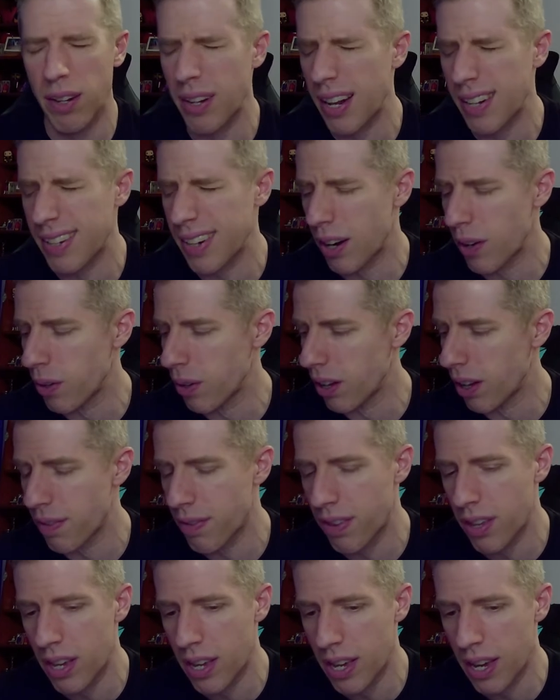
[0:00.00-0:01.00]
not the
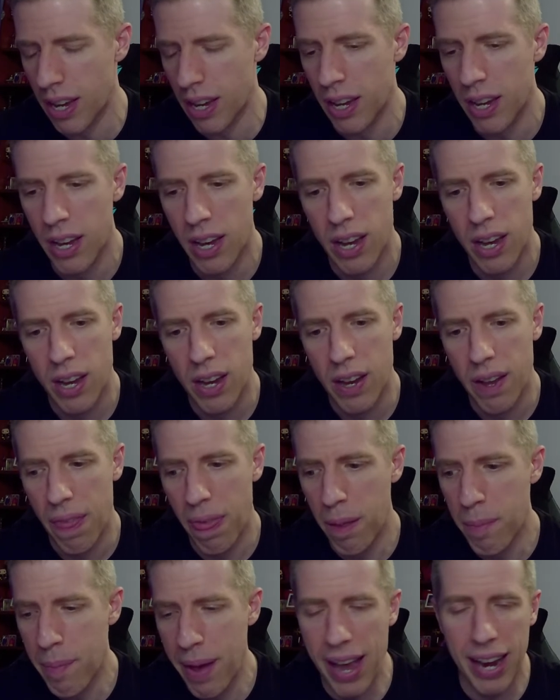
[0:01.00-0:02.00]
of the uh,
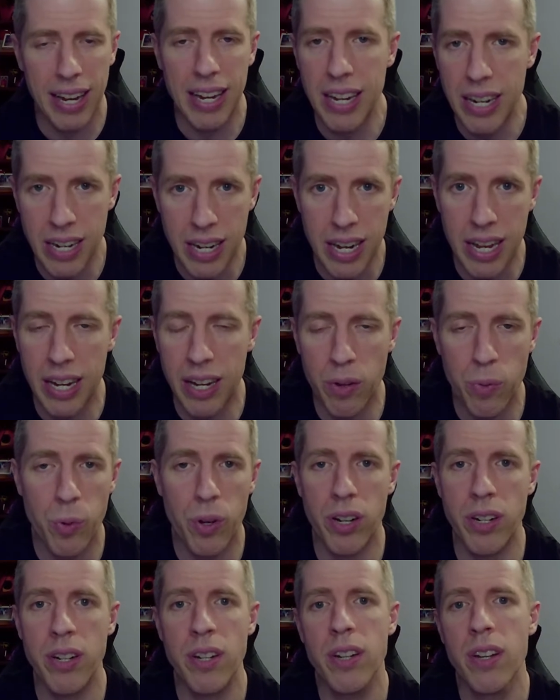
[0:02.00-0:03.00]
the Maggie and Negan
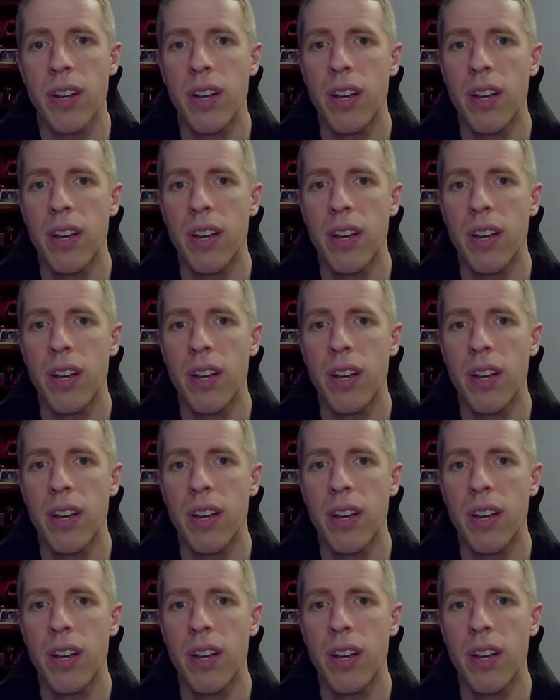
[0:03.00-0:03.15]
one.